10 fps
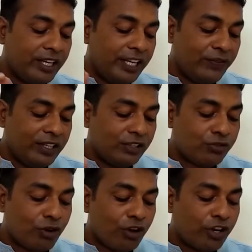He
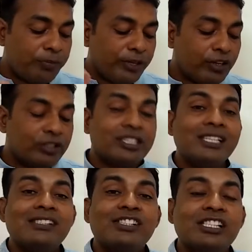feels stronger because
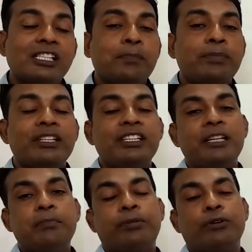his
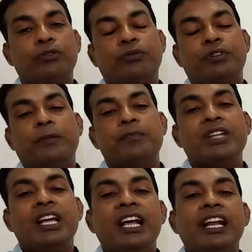discipline improved.
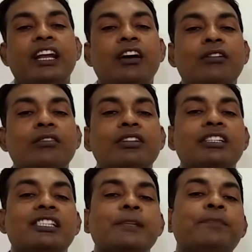Now,
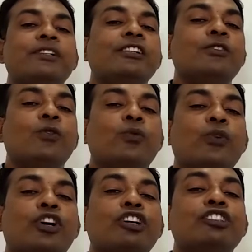discipline
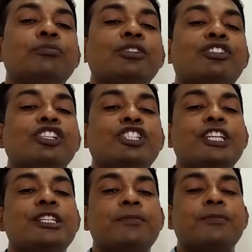was Mr.
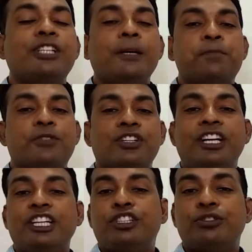Chips'
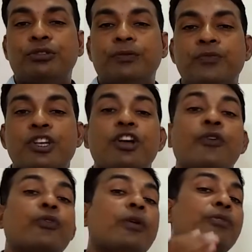issue
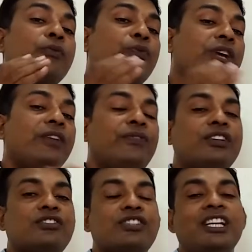from the very
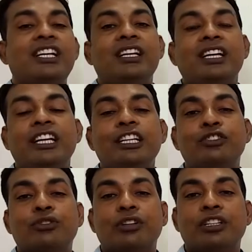first day
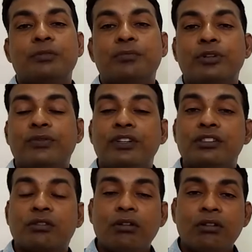he joined
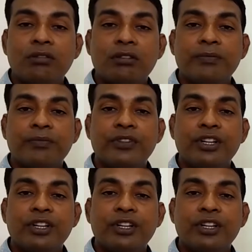Brookfield School.